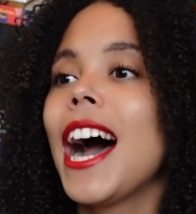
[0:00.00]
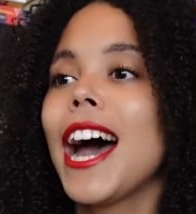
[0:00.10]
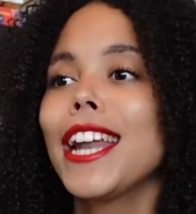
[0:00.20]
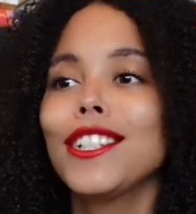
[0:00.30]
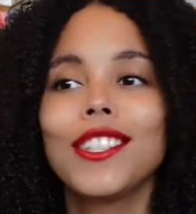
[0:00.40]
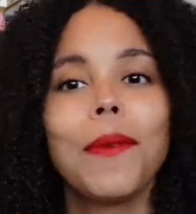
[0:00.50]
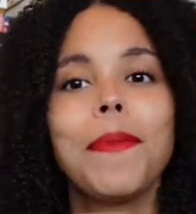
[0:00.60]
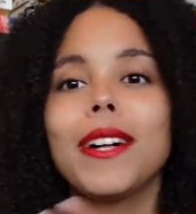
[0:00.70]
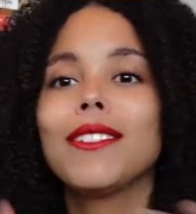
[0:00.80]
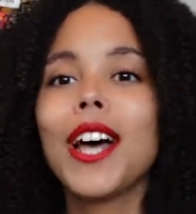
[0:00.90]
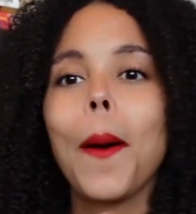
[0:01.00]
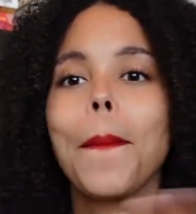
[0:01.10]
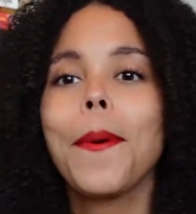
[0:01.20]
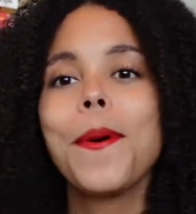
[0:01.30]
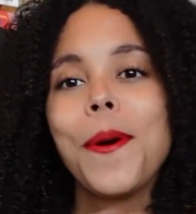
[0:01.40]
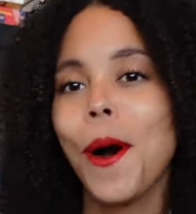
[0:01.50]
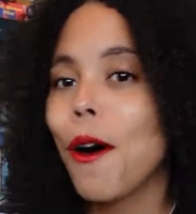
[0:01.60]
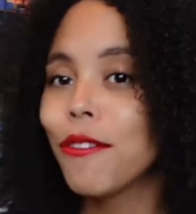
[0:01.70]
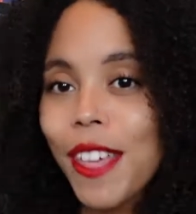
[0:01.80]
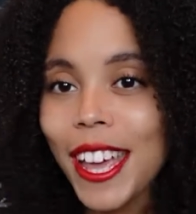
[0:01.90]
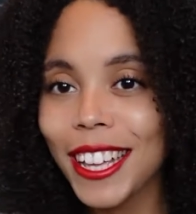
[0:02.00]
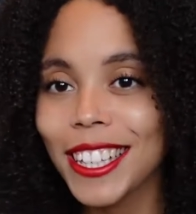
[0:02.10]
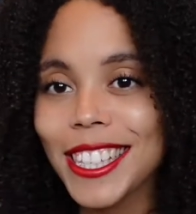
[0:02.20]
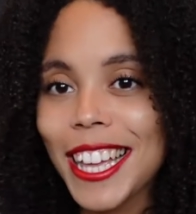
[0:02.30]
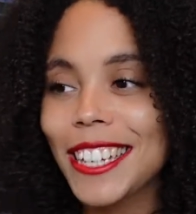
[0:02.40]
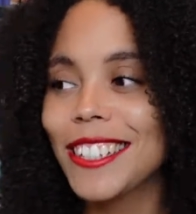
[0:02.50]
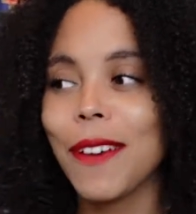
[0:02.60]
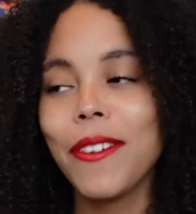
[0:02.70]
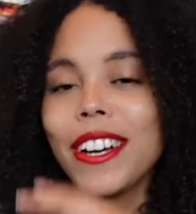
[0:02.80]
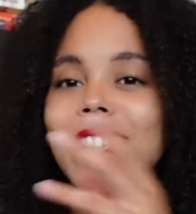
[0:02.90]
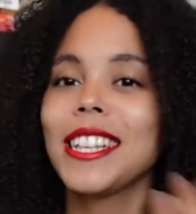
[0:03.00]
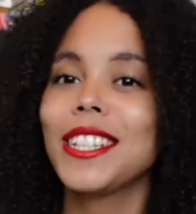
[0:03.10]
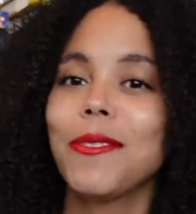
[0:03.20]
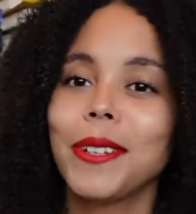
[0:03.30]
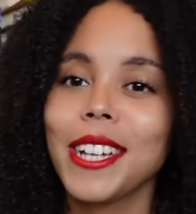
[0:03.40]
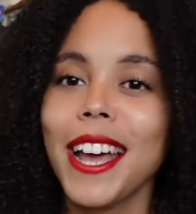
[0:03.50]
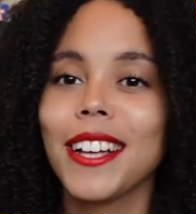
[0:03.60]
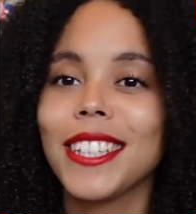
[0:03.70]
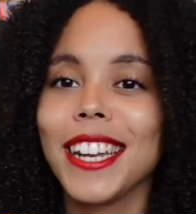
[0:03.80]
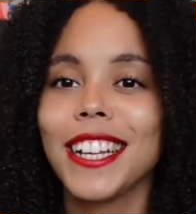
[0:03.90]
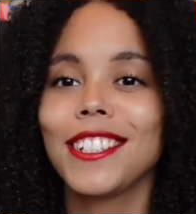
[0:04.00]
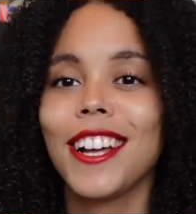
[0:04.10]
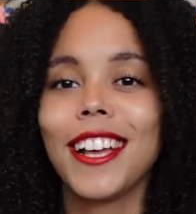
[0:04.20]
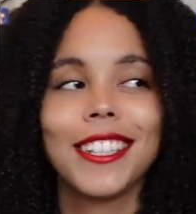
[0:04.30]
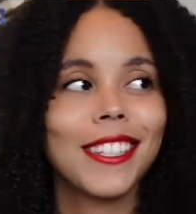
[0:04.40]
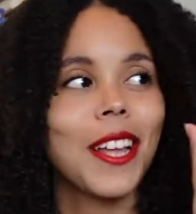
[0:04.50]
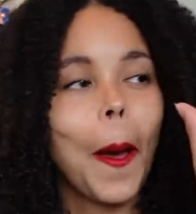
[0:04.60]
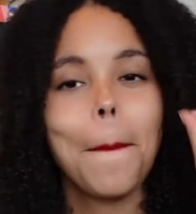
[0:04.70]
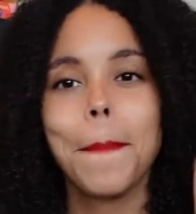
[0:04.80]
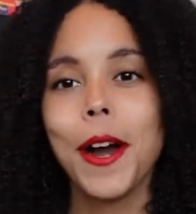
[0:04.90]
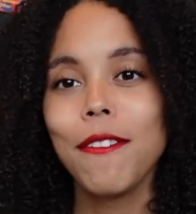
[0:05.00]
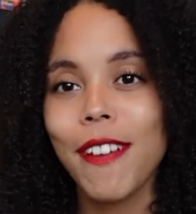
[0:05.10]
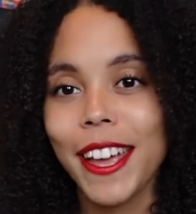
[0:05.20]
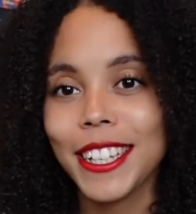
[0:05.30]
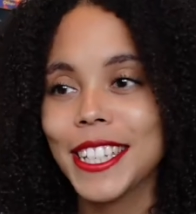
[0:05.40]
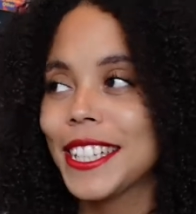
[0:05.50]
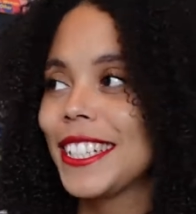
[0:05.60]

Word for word: and it's just a build up of things, and I'm not going to see too much else, and it's just perfect.